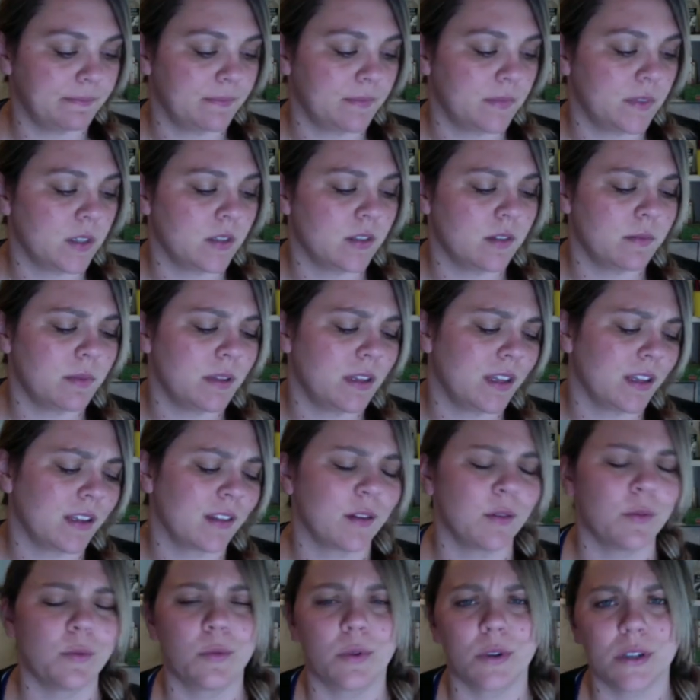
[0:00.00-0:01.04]
this would be like
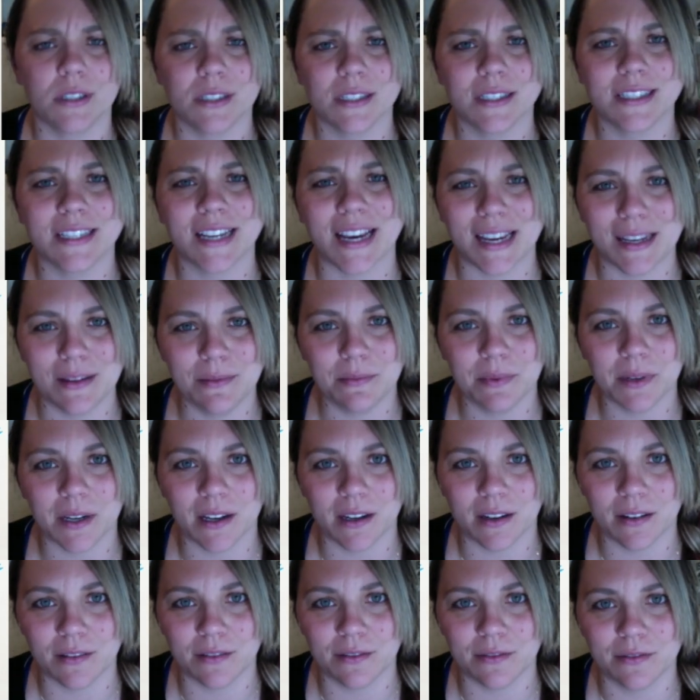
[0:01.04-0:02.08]
the worst type
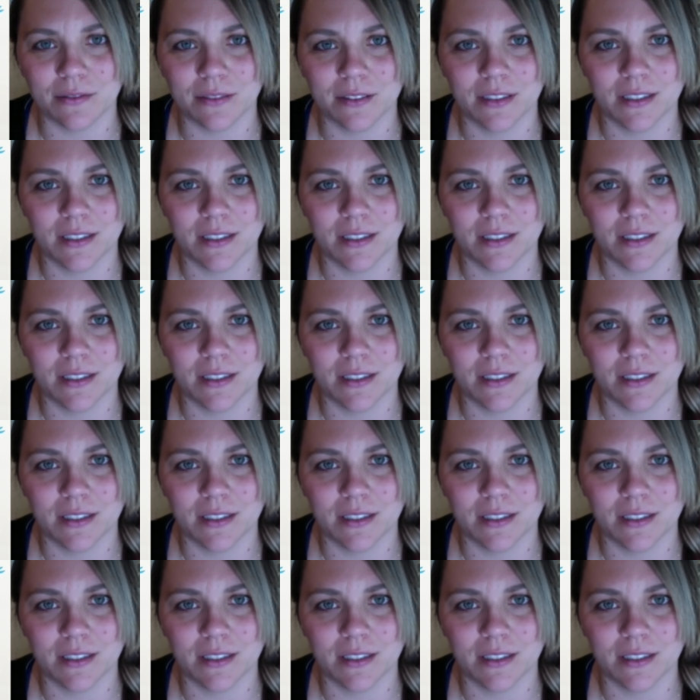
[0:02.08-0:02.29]
of